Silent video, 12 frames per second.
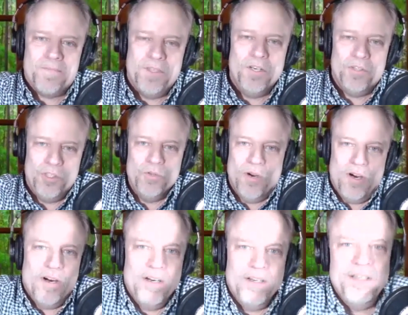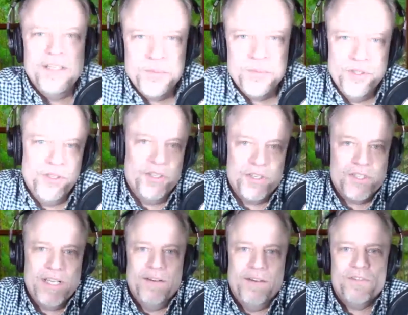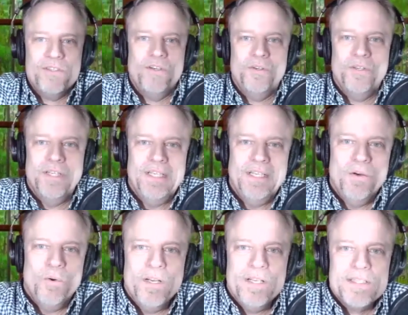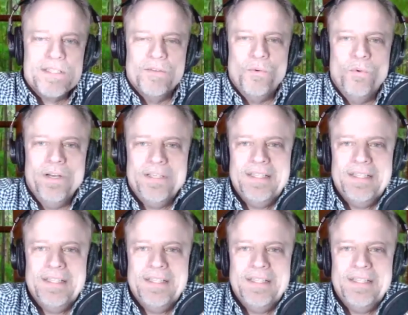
you know, you are an entrepreneur yourself. So what is, what